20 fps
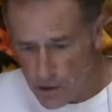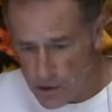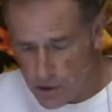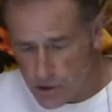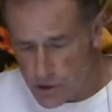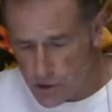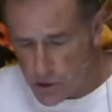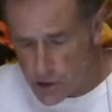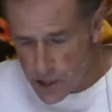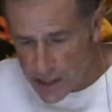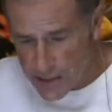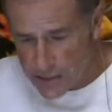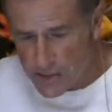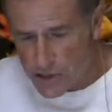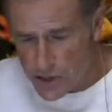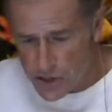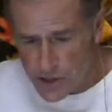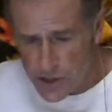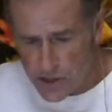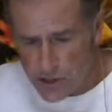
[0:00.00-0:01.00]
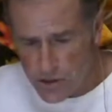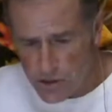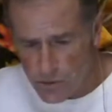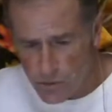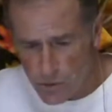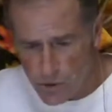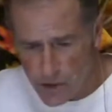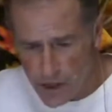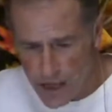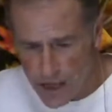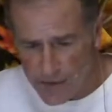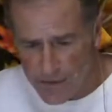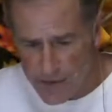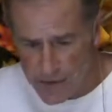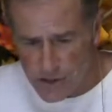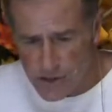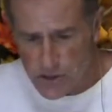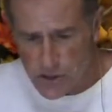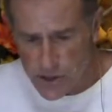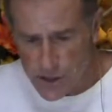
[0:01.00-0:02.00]
sleeveless, would not have
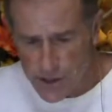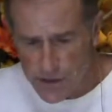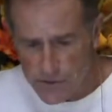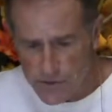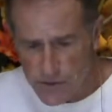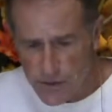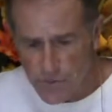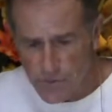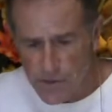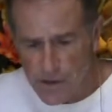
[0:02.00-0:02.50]
had sleeves.